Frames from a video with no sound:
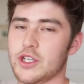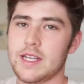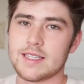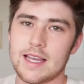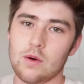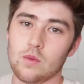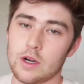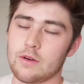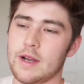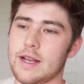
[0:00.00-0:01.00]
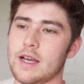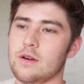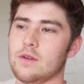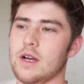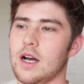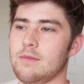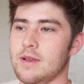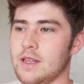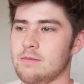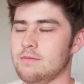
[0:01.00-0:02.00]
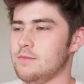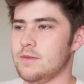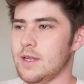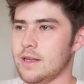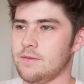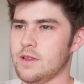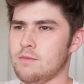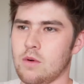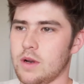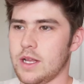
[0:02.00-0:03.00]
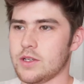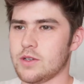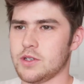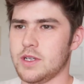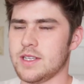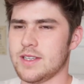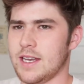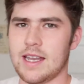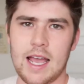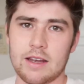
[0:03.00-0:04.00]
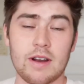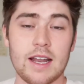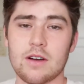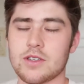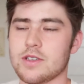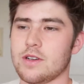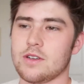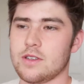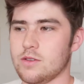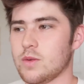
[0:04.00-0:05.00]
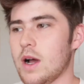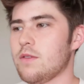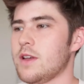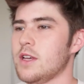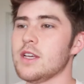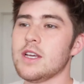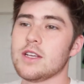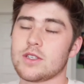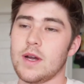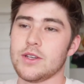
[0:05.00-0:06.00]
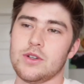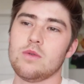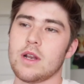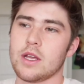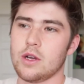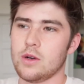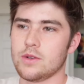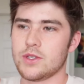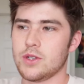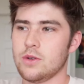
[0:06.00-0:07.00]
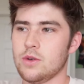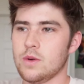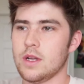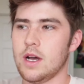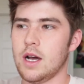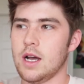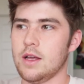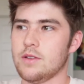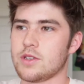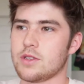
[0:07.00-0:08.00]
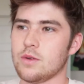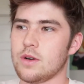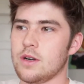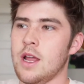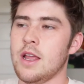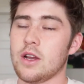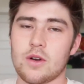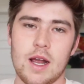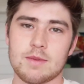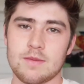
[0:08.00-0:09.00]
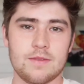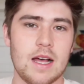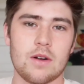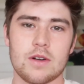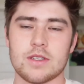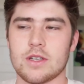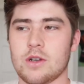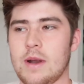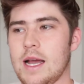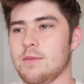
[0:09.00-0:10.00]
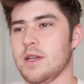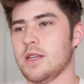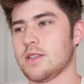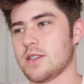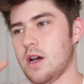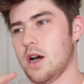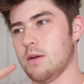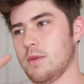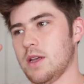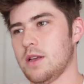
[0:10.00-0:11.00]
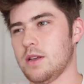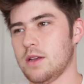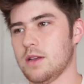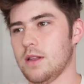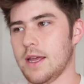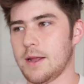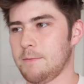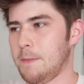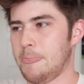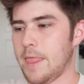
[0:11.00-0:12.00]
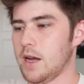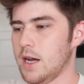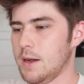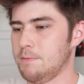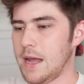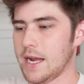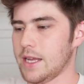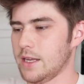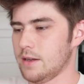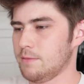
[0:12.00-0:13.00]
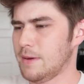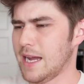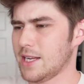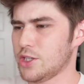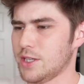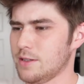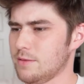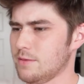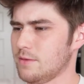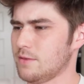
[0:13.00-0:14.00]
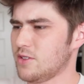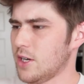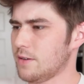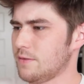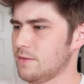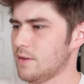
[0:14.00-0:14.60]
she is at work right now, for the morning, so it's like 9 right now and she's there until 12. So I do want to go to the store, grab some flowers, grab some like packaging stuff,